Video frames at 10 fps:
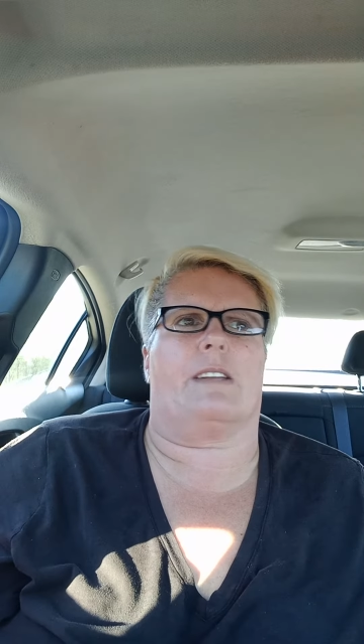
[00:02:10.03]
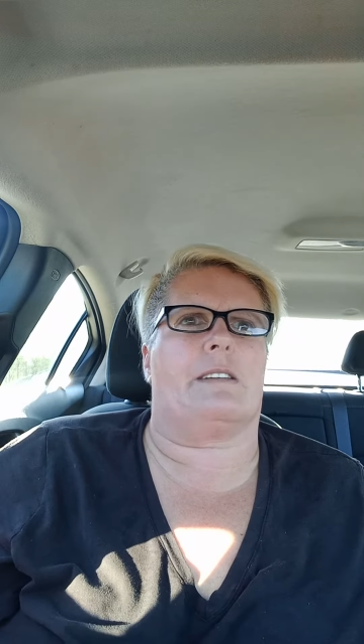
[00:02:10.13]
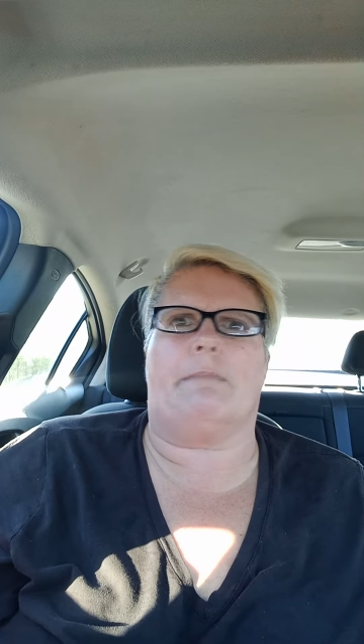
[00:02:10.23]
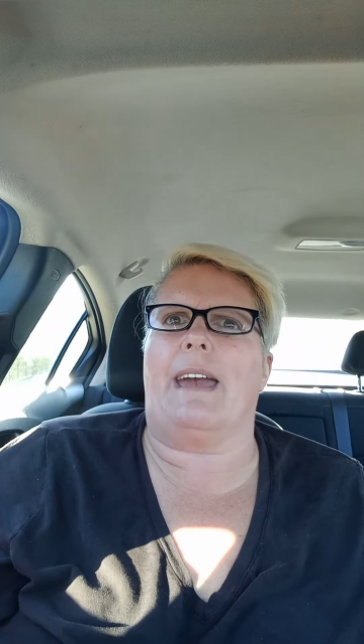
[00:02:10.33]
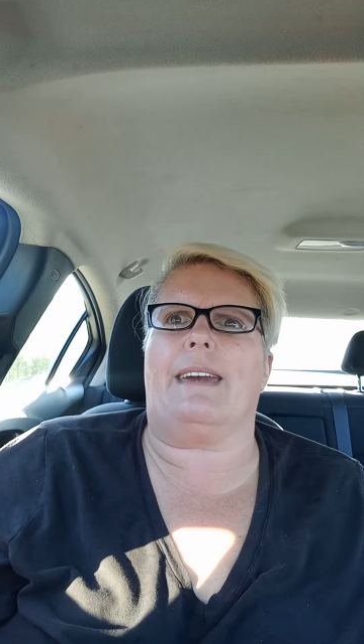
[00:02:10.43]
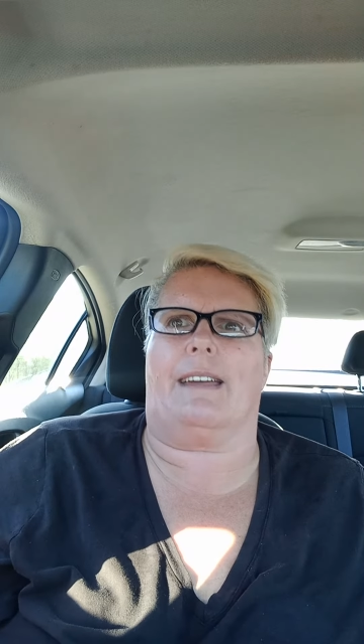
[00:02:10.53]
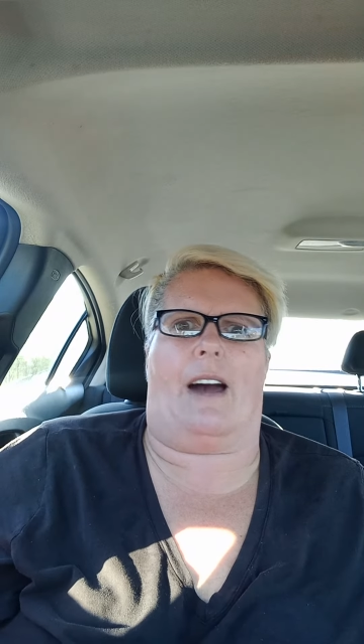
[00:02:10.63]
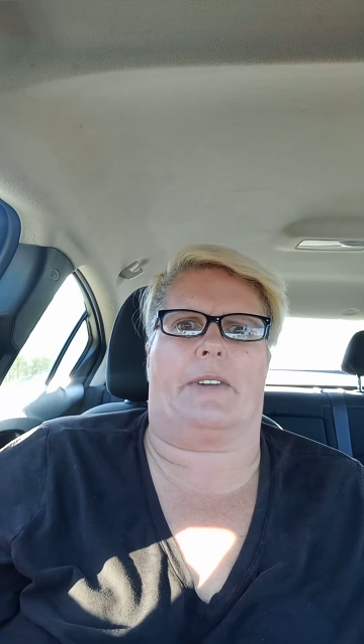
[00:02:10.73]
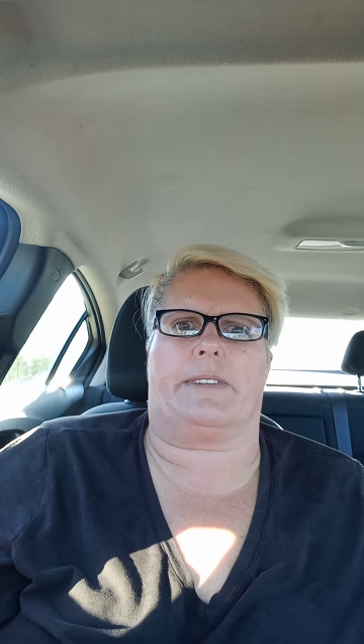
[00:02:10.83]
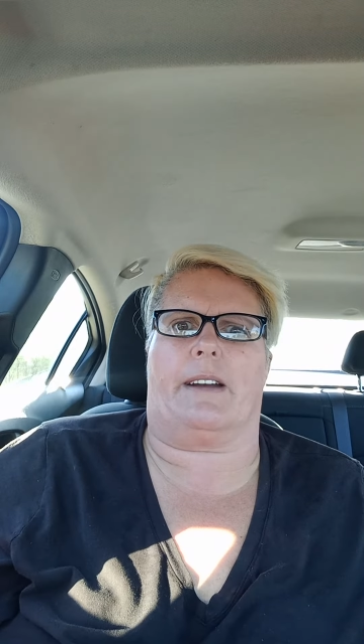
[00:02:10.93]
make it
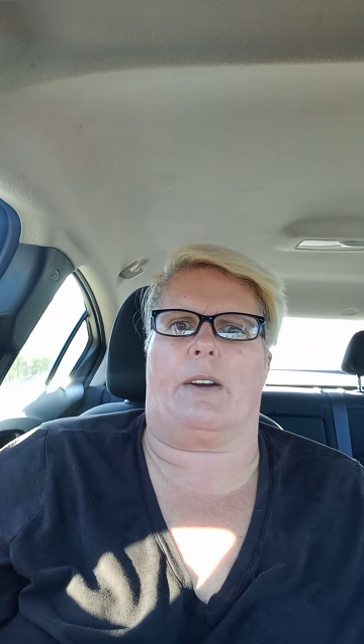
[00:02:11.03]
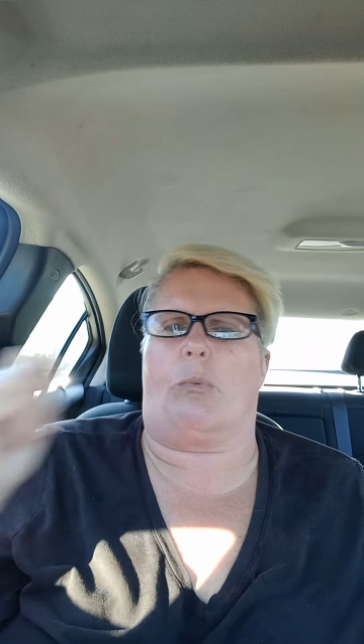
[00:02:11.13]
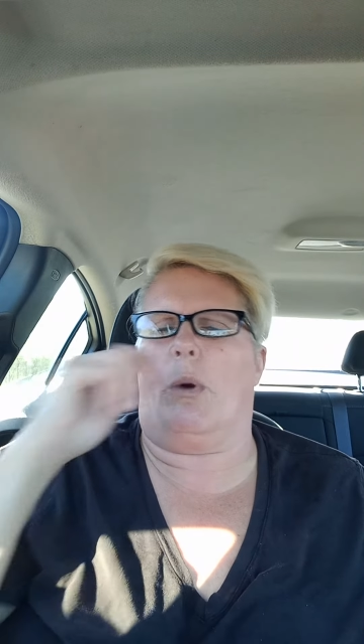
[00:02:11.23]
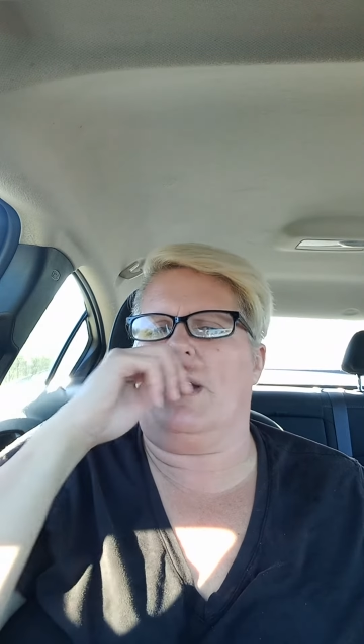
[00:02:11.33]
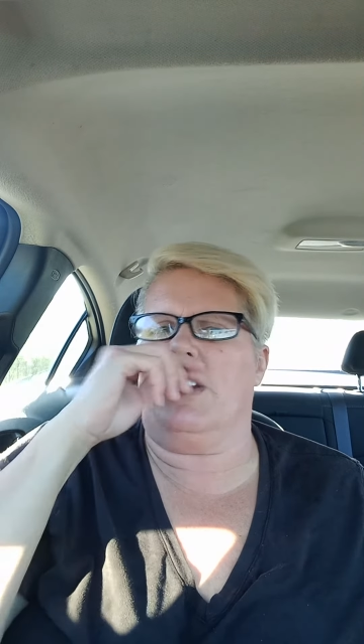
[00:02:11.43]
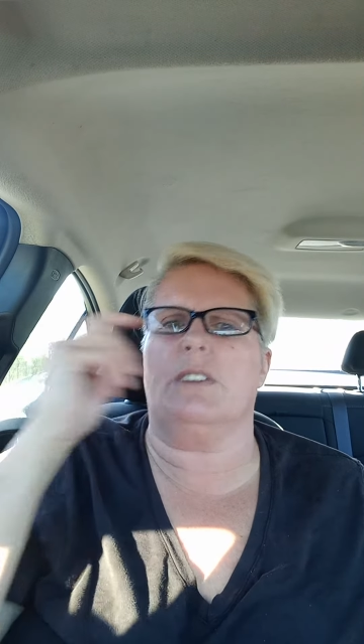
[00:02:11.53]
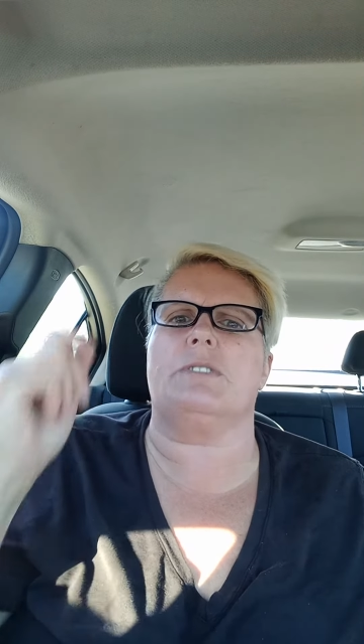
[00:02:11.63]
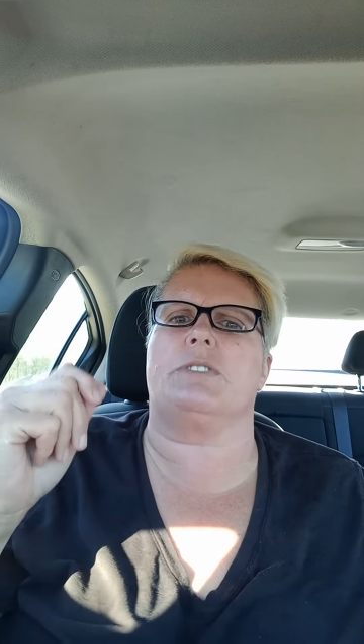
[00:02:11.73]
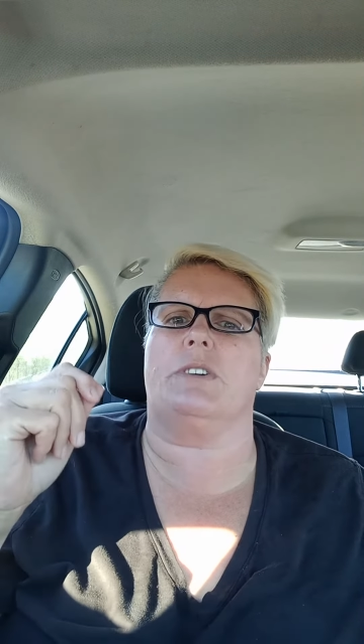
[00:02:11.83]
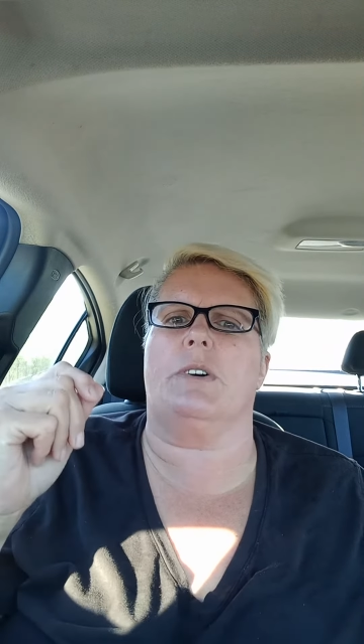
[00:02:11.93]
out there. What do you
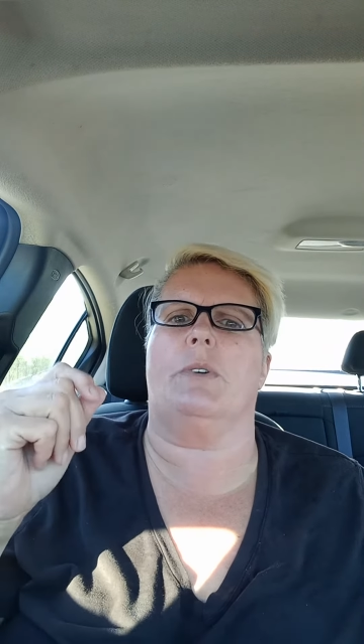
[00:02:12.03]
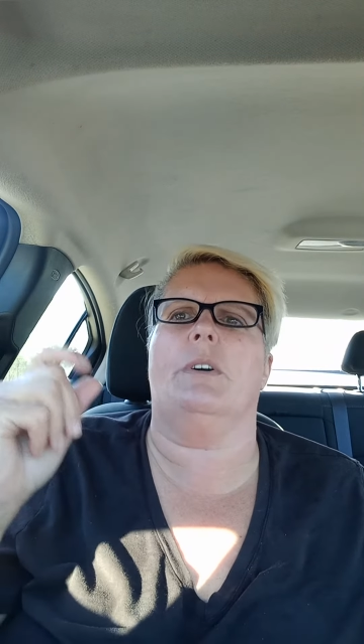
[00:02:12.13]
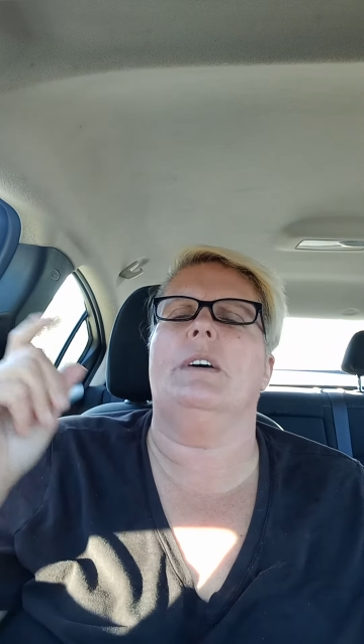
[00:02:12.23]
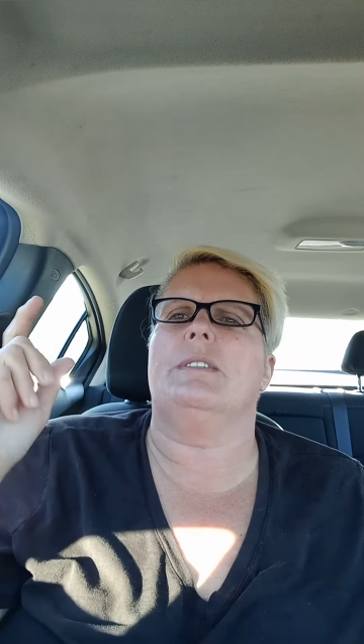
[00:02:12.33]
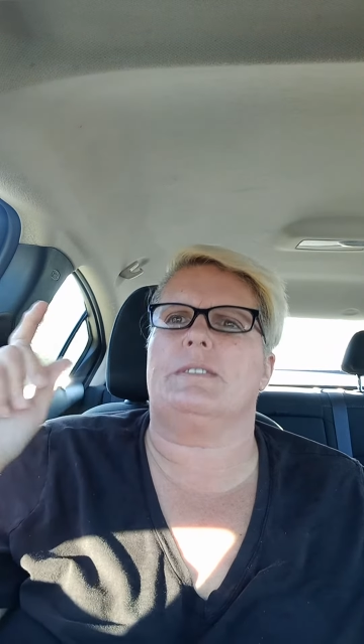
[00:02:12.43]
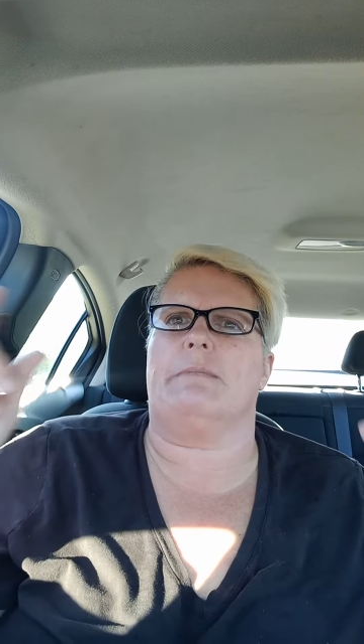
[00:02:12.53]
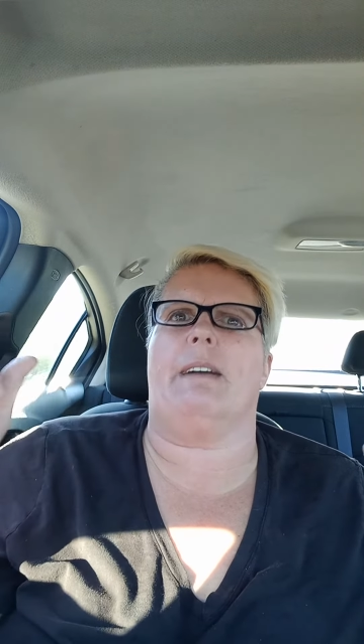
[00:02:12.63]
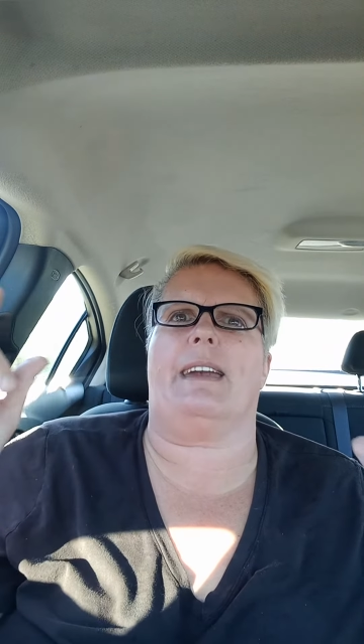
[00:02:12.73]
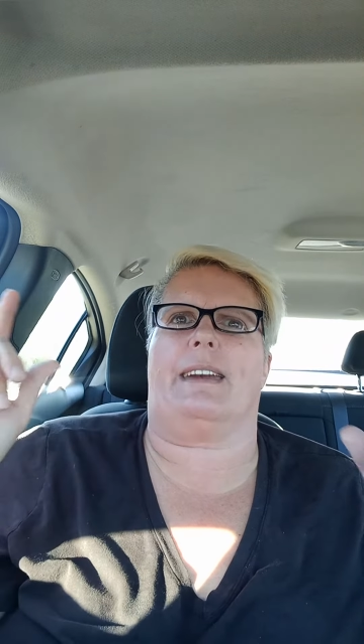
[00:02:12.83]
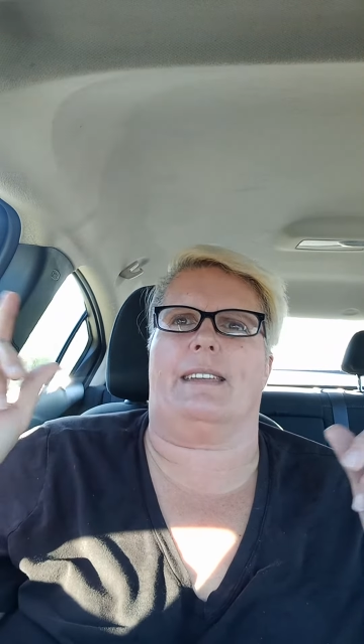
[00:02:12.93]
do to
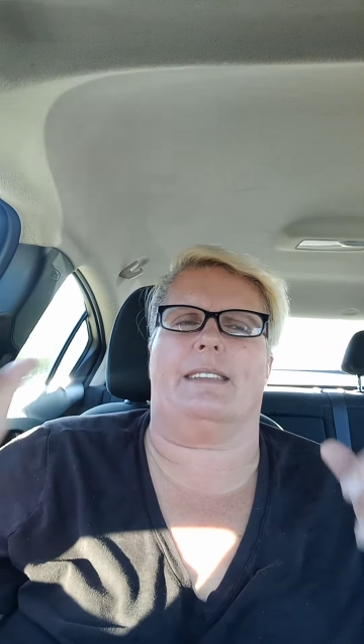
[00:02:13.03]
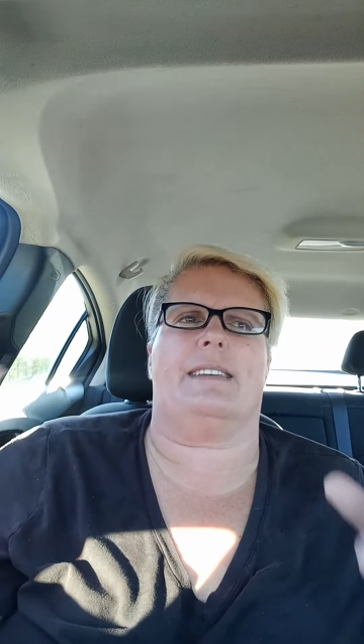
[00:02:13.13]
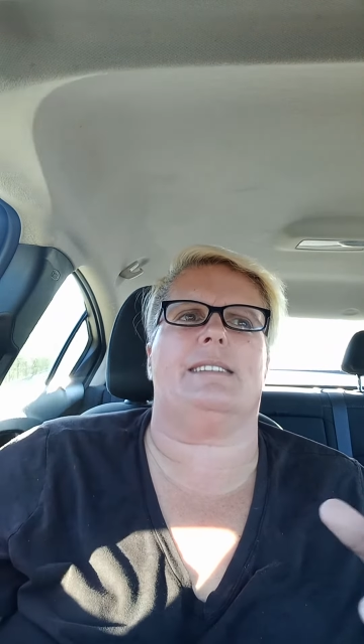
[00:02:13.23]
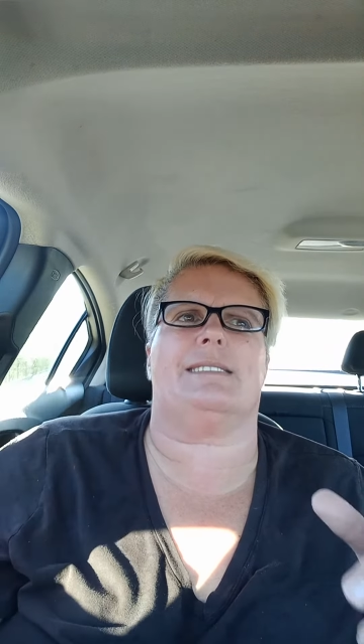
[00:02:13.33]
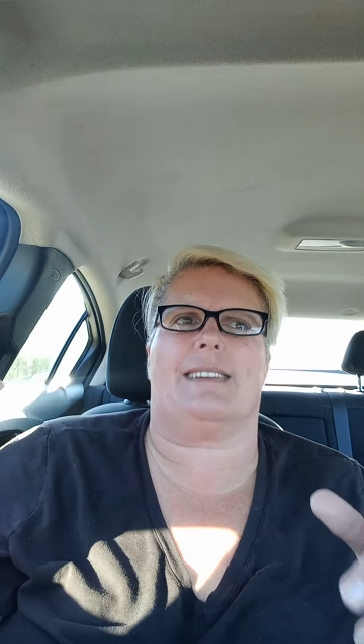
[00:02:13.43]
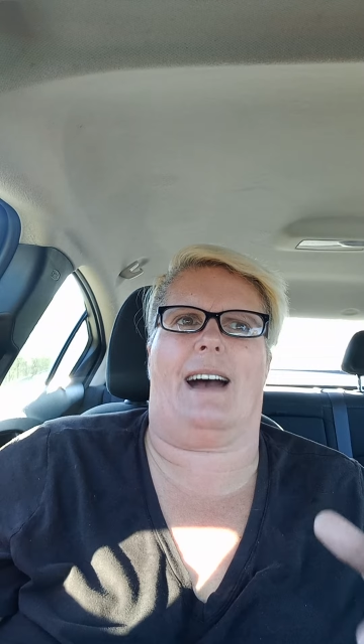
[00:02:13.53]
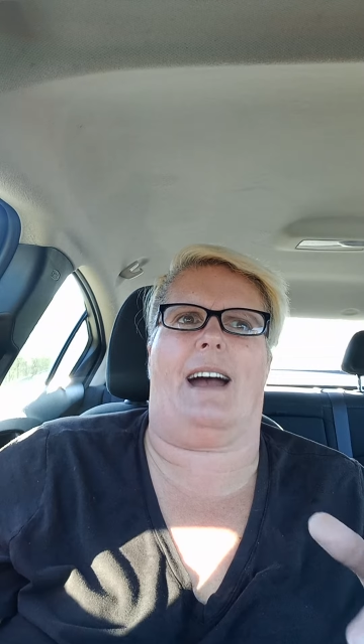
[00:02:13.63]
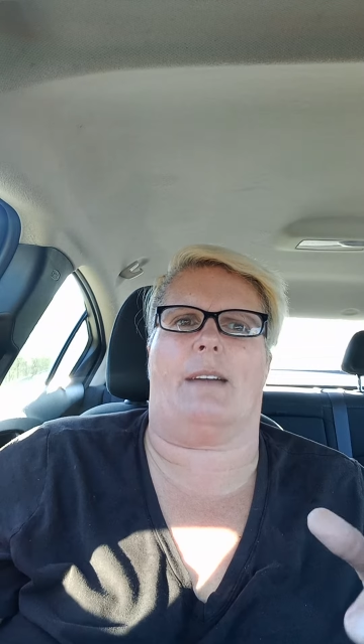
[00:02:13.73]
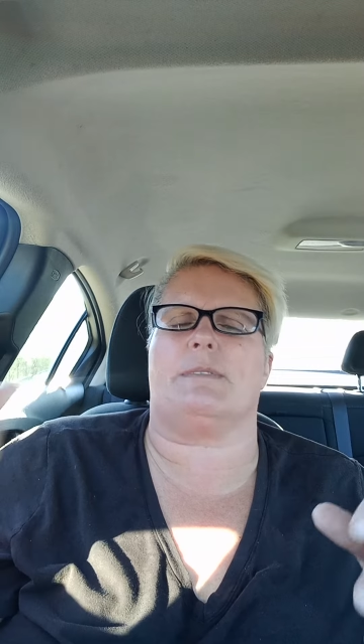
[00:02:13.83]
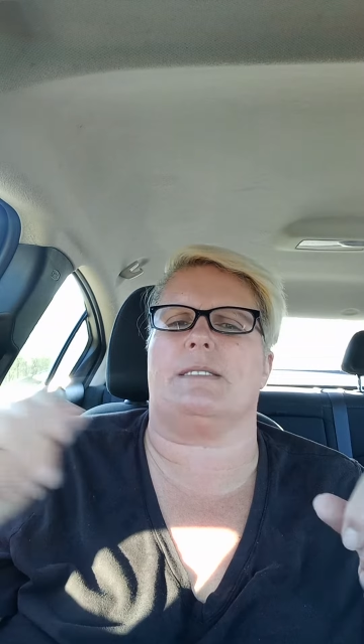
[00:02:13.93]
make it in these times?